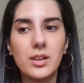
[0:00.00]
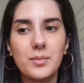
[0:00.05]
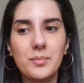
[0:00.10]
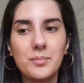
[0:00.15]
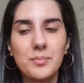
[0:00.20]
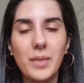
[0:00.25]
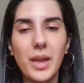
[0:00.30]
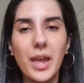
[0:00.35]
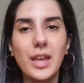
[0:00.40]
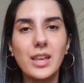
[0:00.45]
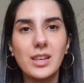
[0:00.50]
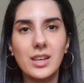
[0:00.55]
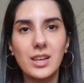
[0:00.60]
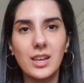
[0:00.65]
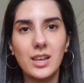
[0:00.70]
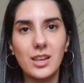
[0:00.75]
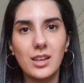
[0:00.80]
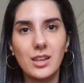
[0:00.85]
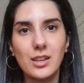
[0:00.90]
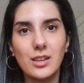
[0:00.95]

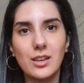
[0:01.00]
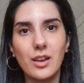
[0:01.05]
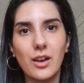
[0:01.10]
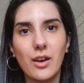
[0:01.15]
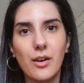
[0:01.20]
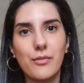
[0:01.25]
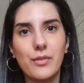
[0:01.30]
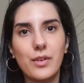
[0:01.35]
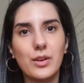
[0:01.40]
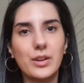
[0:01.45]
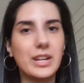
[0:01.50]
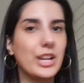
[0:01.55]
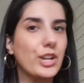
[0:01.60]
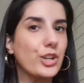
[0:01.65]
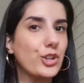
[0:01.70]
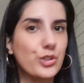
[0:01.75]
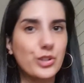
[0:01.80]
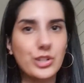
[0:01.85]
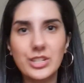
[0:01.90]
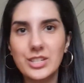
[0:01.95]
making a very
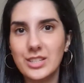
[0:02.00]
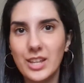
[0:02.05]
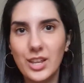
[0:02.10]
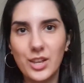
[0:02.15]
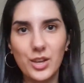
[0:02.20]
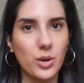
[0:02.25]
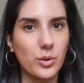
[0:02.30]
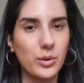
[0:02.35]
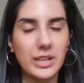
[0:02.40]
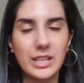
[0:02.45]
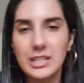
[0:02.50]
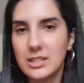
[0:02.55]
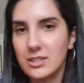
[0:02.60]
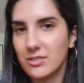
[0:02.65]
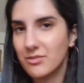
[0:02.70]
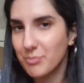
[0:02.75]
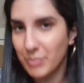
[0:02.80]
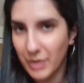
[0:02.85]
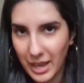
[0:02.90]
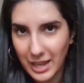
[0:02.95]
interesting,
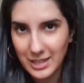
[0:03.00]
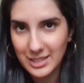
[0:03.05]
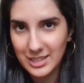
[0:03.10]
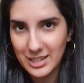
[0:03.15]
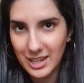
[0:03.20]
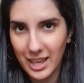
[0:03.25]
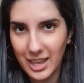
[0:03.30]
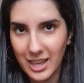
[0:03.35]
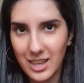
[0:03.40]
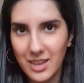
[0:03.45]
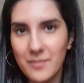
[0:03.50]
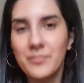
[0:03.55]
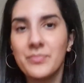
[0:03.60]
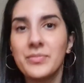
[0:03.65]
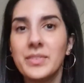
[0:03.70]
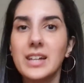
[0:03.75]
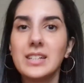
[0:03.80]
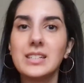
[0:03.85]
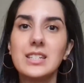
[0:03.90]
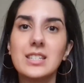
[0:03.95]
cohesive painting,
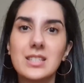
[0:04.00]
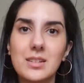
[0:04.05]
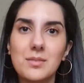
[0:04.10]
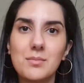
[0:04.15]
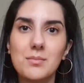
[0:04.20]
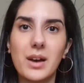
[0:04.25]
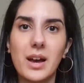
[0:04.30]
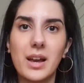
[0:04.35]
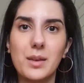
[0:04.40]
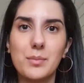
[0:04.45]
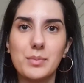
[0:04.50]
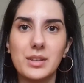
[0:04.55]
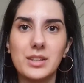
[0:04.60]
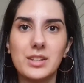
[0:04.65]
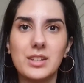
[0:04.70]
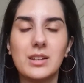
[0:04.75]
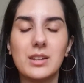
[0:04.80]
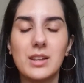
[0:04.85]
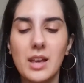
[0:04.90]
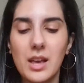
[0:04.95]
at least in my
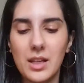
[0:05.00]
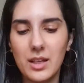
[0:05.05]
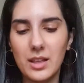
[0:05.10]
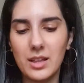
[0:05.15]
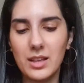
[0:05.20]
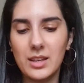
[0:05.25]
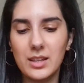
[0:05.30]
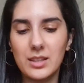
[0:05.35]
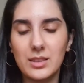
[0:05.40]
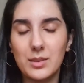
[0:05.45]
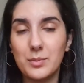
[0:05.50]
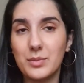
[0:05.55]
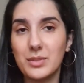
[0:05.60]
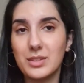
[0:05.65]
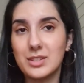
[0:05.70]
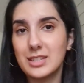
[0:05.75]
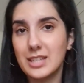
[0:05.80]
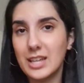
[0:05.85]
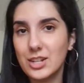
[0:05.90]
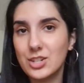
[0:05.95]
opinion. The
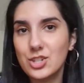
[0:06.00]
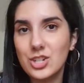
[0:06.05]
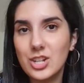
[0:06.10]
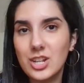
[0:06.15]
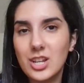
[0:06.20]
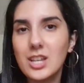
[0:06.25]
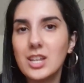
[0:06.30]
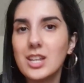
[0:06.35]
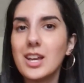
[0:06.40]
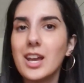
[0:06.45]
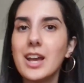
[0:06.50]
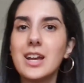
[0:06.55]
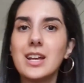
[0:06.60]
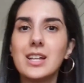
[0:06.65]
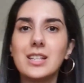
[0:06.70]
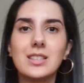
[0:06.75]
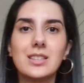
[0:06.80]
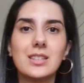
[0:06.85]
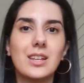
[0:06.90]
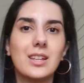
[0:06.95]
sketching
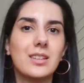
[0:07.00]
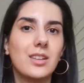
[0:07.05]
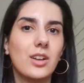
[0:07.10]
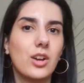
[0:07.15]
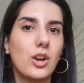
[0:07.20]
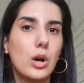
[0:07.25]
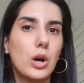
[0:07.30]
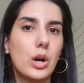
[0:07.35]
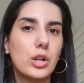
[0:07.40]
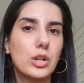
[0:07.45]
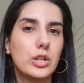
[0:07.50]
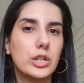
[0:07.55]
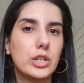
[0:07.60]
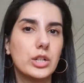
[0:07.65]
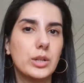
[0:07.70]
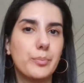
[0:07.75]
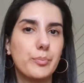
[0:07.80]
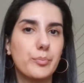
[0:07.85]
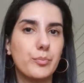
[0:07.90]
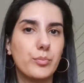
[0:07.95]
and then the
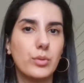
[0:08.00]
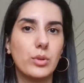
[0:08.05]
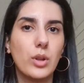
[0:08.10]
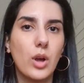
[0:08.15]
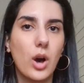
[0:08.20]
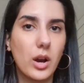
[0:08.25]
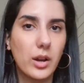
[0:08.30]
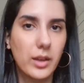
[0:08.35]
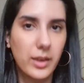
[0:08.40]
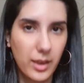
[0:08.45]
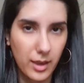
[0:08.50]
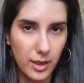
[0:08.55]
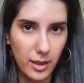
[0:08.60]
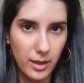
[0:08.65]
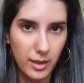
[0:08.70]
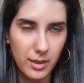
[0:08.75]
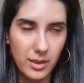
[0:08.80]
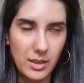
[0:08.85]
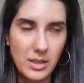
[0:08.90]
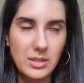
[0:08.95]
color
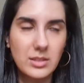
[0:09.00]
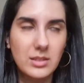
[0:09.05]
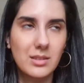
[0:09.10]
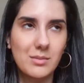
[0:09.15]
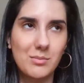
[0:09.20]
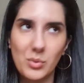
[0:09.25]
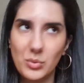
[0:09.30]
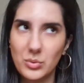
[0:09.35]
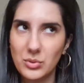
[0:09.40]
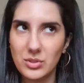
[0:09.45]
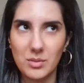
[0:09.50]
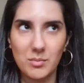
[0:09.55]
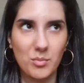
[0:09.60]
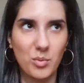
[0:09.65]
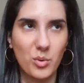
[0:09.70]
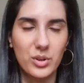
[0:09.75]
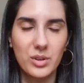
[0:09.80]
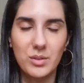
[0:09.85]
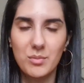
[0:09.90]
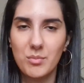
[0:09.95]
blocking is the most
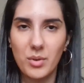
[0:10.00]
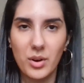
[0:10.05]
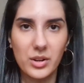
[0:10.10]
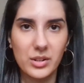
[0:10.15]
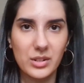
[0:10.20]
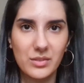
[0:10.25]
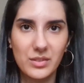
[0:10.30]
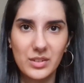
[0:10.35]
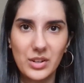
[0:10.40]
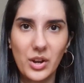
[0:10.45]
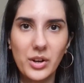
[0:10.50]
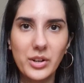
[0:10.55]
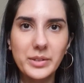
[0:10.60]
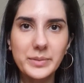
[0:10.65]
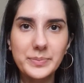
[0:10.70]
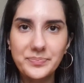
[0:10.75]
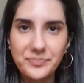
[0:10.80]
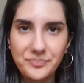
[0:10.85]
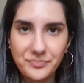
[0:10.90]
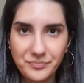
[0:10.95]
important part of it
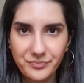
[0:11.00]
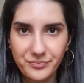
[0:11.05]
all.